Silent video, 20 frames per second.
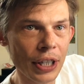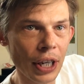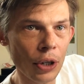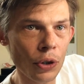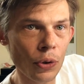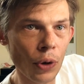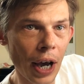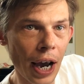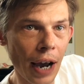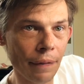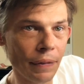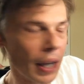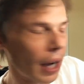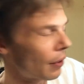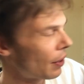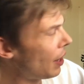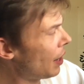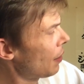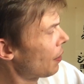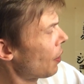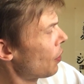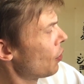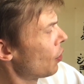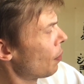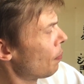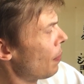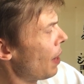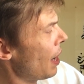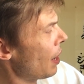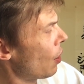that you have down here that you
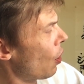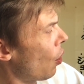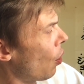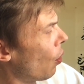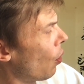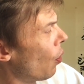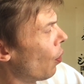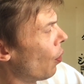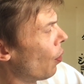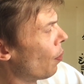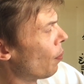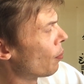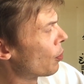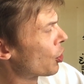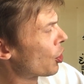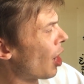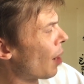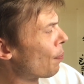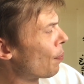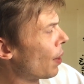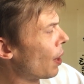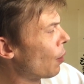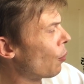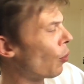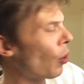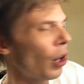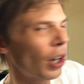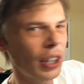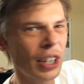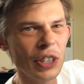can make: home, shopping,
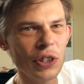work.